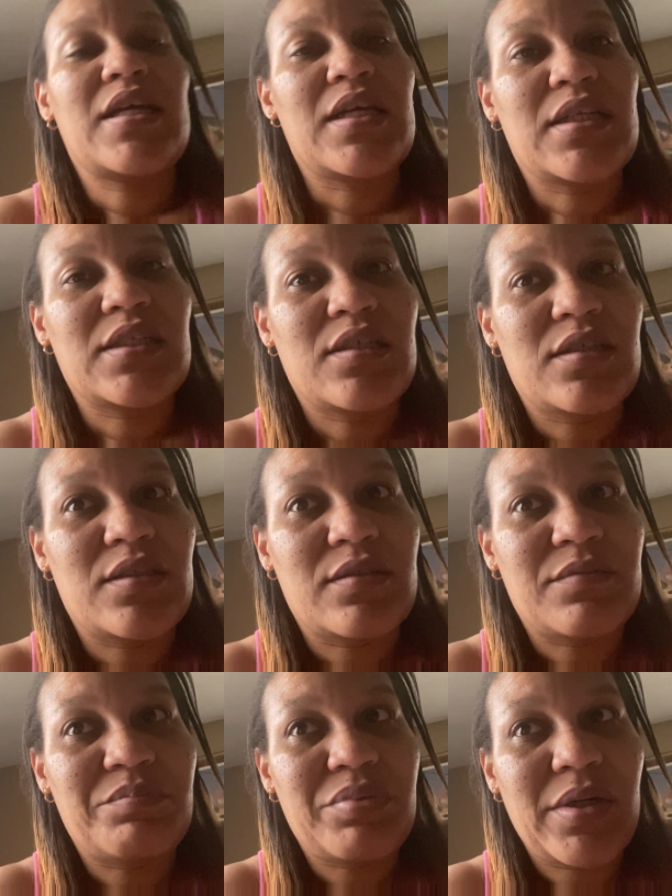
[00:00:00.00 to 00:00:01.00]
ended
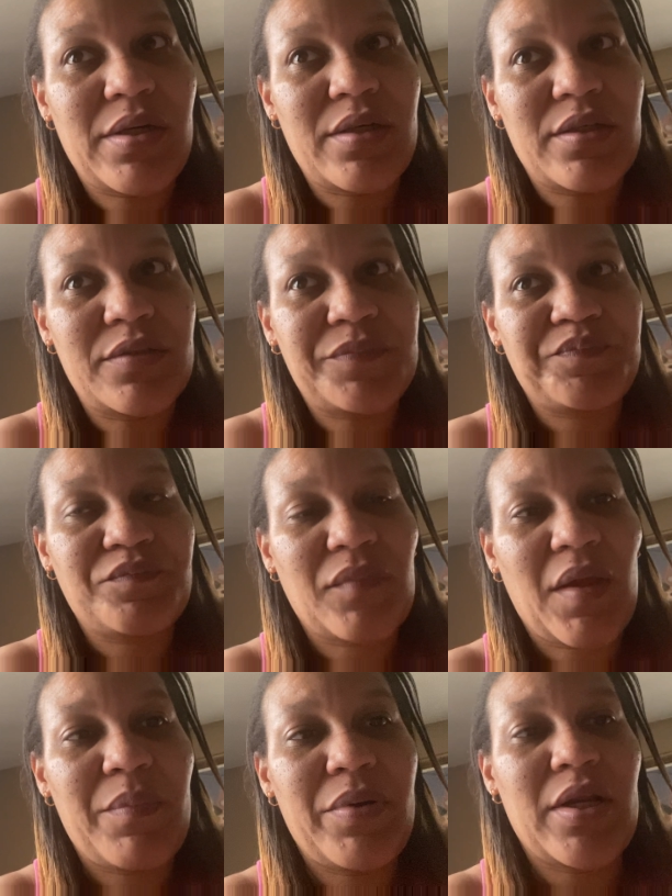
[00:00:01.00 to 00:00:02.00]
up
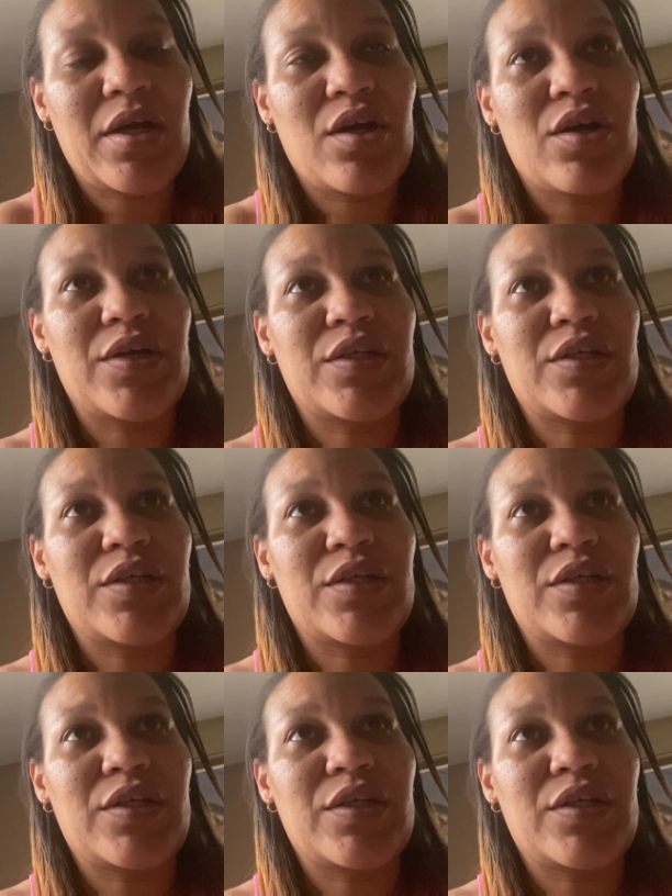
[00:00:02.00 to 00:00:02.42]
putting her